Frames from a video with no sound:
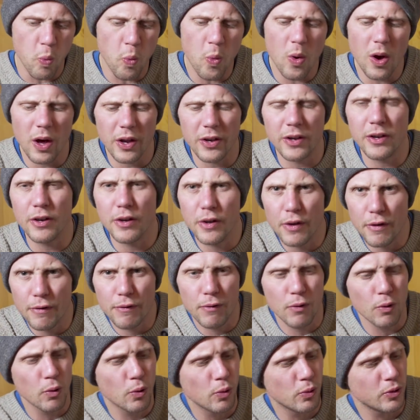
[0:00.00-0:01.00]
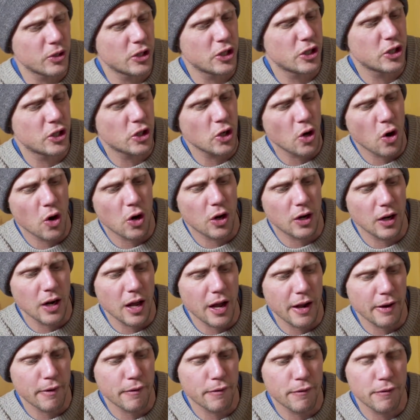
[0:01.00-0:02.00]
wonderful
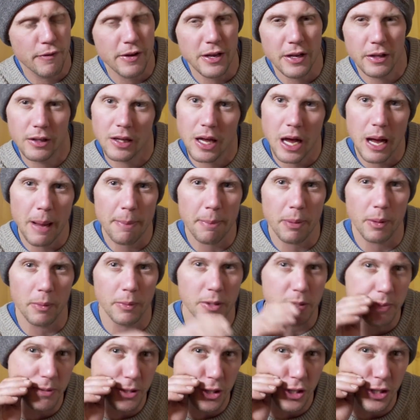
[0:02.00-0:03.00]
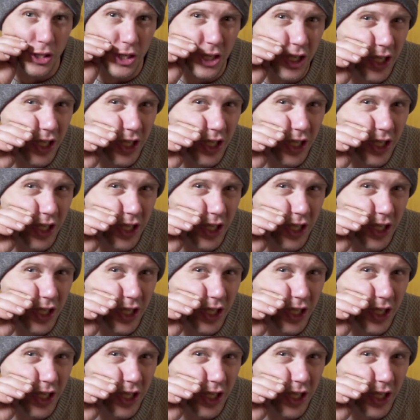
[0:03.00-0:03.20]
sock-like feel upper, which means you can